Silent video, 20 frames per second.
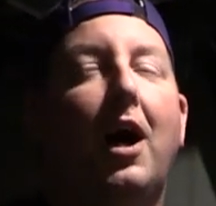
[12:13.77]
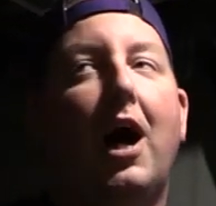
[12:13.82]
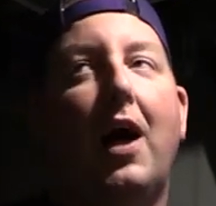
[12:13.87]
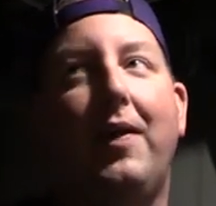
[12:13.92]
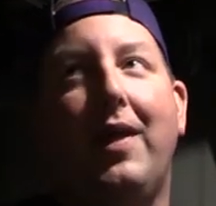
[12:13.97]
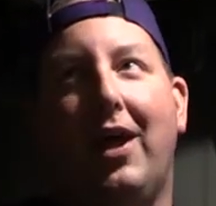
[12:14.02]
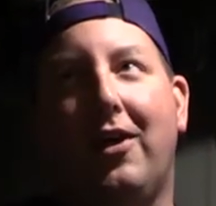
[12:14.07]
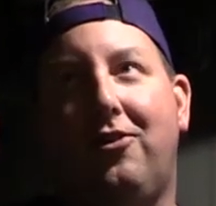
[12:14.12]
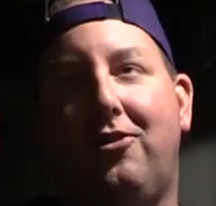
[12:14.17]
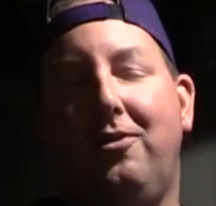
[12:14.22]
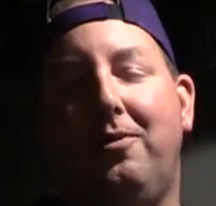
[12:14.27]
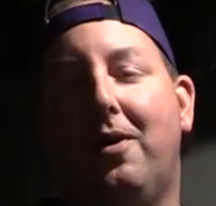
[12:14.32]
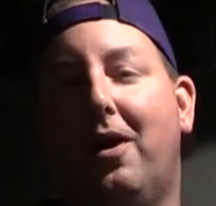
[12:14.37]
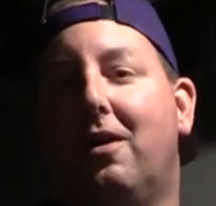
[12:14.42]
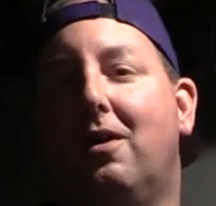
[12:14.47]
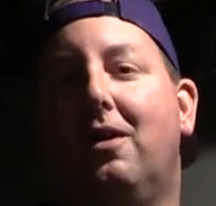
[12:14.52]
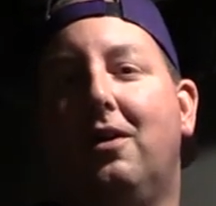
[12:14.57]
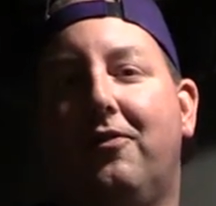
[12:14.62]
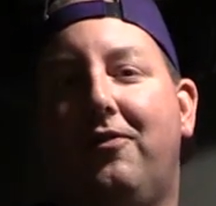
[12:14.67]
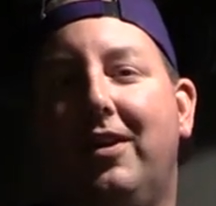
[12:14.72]
And that
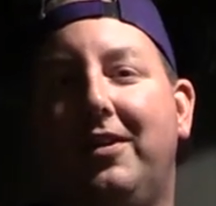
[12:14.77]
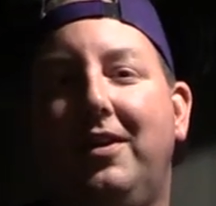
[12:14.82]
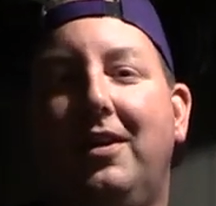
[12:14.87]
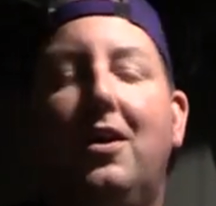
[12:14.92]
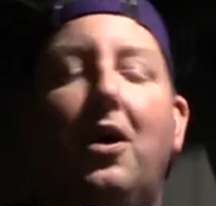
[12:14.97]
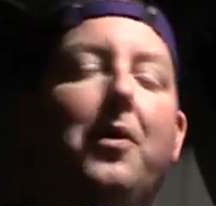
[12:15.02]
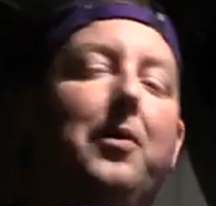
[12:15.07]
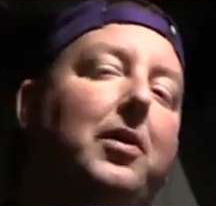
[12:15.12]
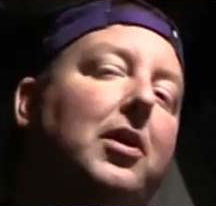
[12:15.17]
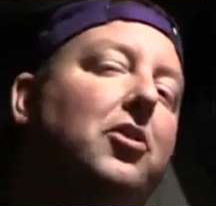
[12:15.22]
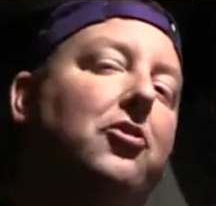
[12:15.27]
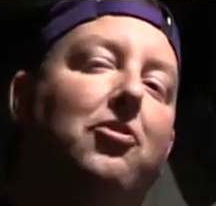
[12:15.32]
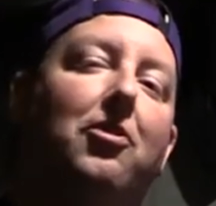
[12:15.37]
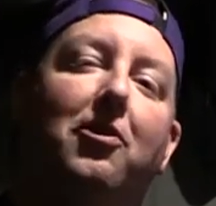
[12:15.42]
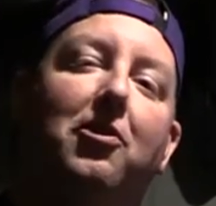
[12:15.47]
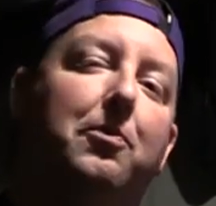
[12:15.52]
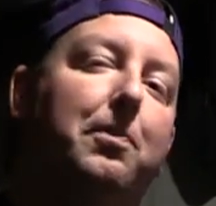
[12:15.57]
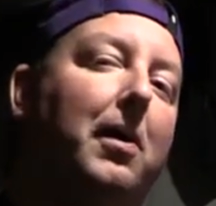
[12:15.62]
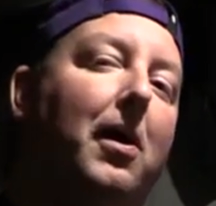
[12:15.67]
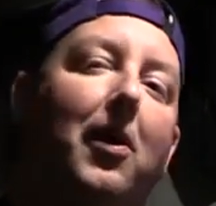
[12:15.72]
$250
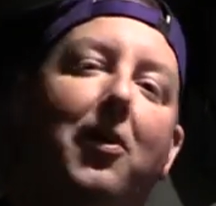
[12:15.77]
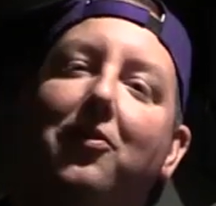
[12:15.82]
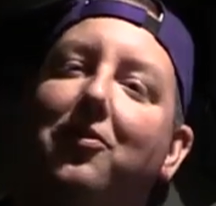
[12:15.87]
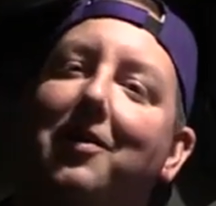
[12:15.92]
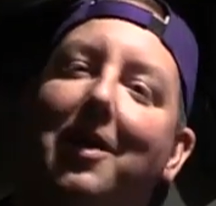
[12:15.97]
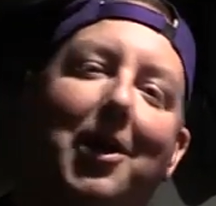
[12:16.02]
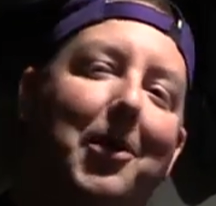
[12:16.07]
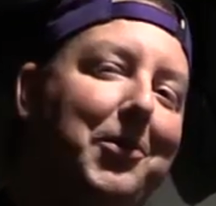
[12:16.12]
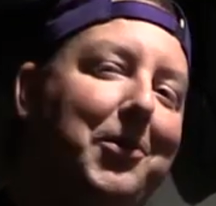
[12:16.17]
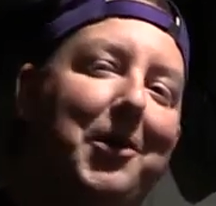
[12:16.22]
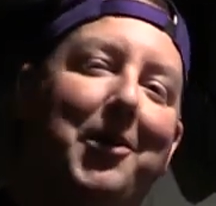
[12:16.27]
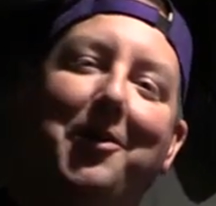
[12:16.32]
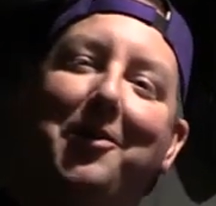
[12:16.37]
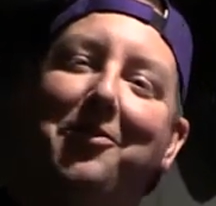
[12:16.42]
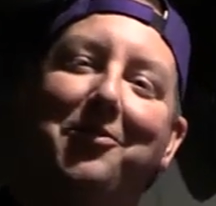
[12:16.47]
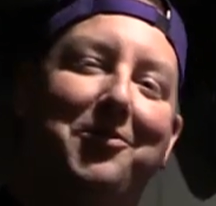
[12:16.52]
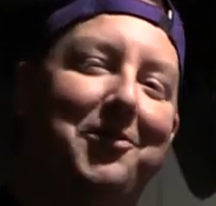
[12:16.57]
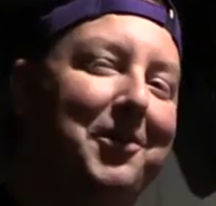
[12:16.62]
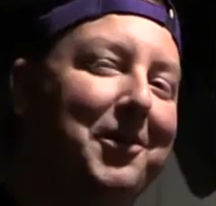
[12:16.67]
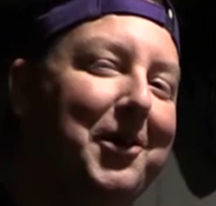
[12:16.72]
insurance policy out there
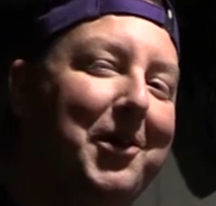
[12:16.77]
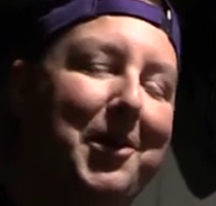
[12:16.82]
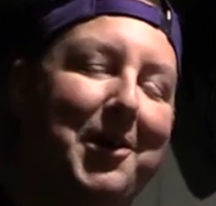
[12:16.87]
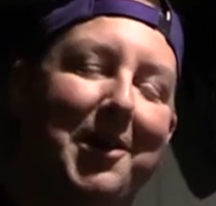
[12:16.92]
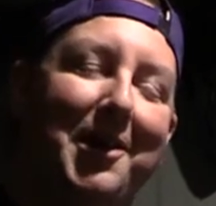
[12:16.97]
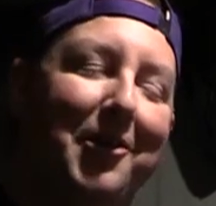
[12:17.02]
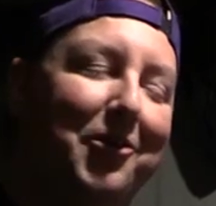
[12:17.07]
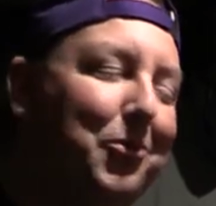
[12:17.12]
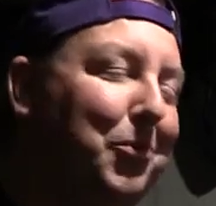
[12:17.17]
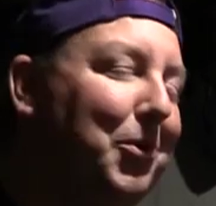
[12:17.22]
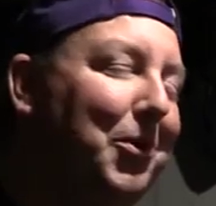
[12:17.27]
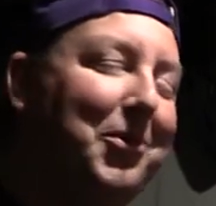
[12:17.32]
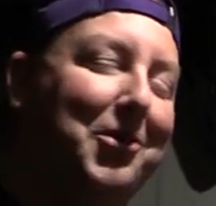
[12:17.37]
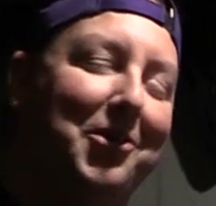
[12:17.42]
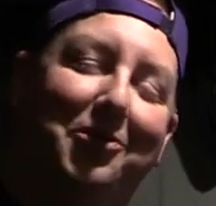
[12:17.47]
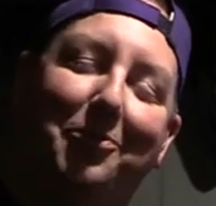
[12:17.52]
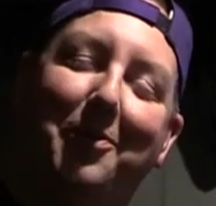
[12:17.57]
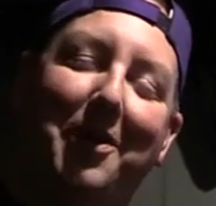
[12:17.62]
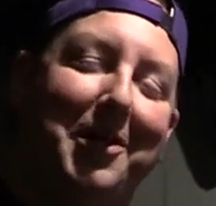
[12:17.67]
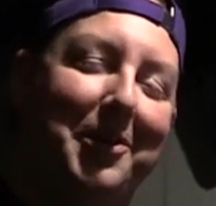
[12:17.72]
is, it's worth
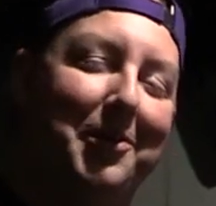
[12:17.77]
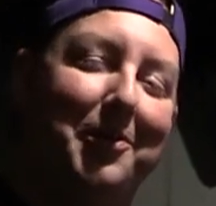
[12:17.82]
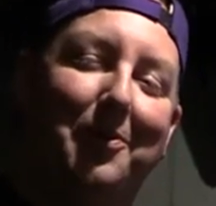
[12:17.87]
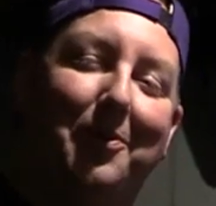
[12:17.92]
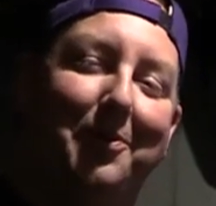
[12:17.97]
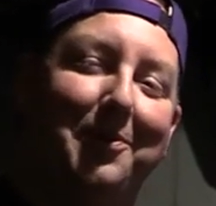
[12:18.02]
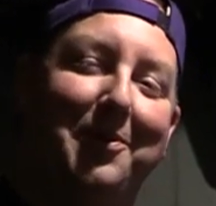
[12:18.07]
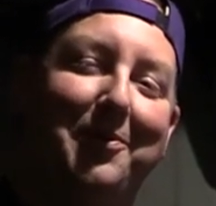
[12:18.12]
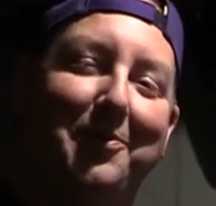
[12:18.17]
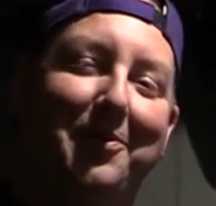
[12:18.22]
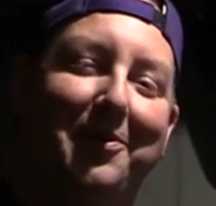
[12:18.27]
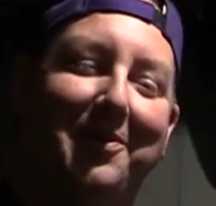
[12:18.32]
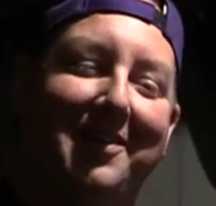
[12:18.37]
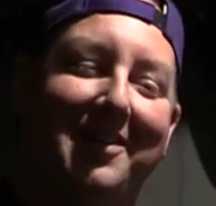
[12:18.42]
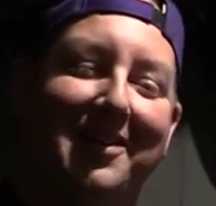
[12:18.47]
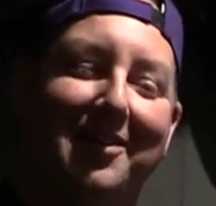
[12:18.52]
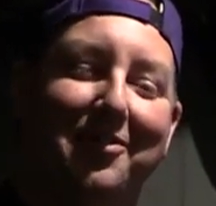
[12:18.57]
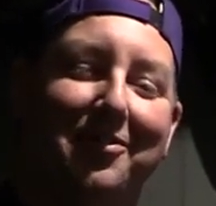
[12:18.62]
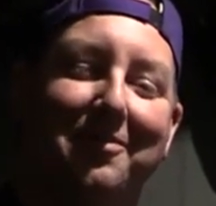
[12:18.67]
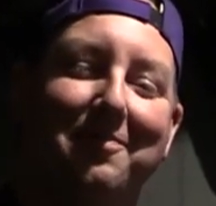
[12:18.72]
its weight in gold, it
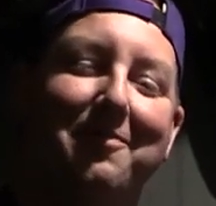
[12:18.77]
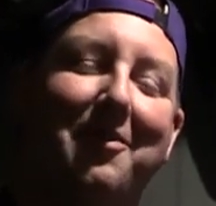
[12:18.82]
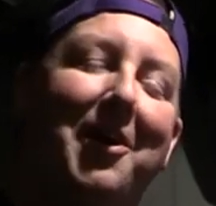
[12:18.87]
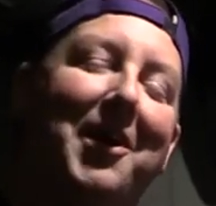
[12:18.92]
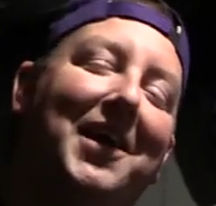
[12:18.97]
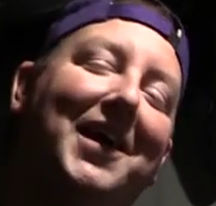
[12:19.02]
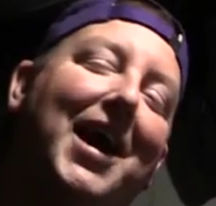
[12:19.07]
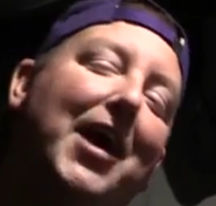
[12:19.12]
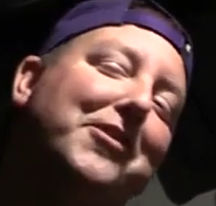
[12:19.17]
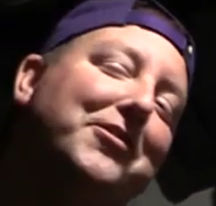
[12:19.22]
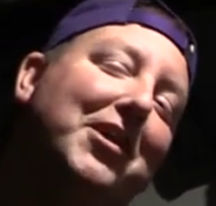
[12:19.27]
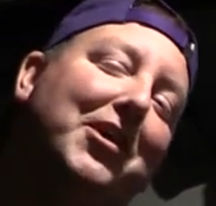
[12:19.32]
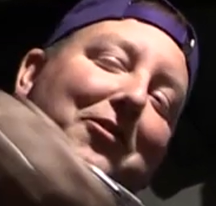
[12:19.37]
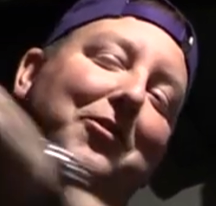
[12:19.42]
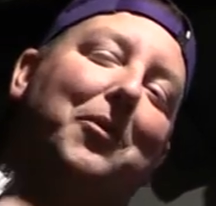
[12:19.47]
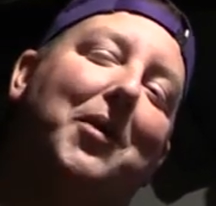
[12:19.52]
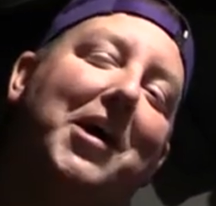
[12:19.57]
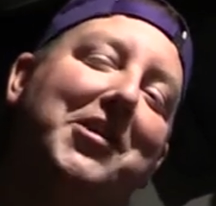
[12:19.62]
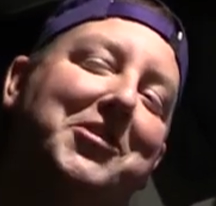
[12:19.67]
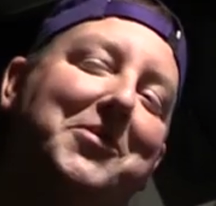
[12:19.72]
really is. All right, guys, thanks
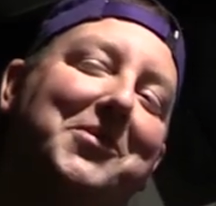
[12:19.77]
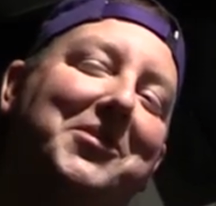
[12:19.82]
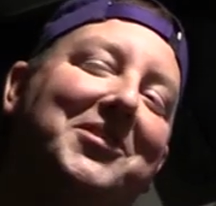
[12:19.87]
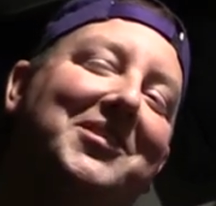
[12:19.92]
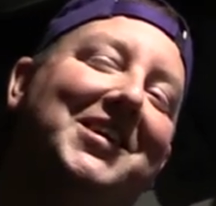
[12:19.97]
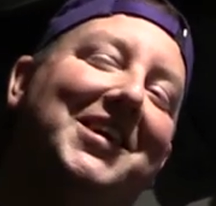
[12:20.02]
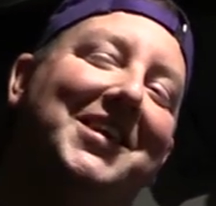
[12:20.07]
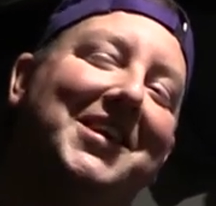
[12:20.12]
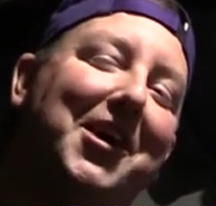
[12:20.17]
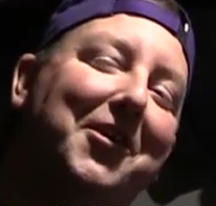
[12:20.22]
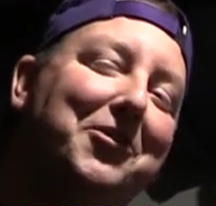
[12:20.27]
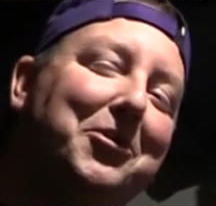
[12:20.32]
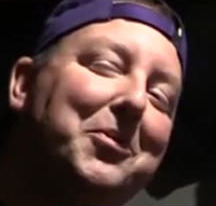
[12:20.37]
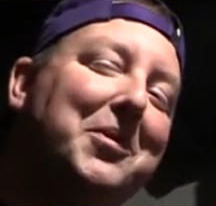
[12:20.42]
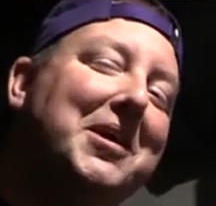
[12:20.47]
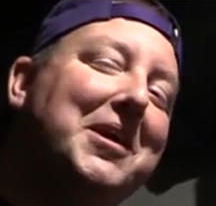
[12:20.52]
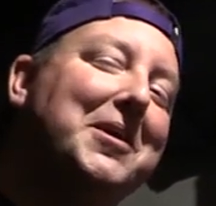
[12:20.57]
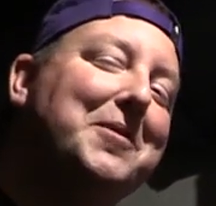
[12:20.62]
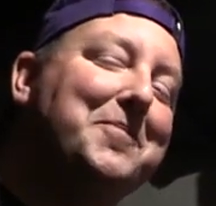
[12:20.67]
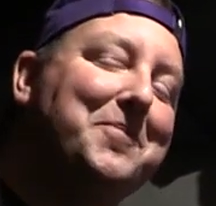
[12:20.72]
for watching. We'll see you next
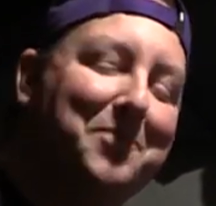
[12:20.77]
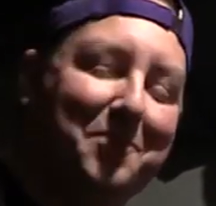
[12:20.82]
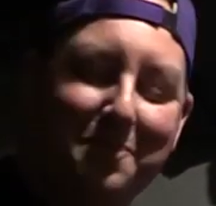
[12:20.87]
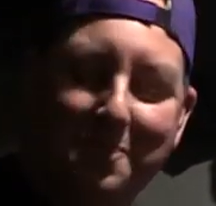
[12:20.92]
week.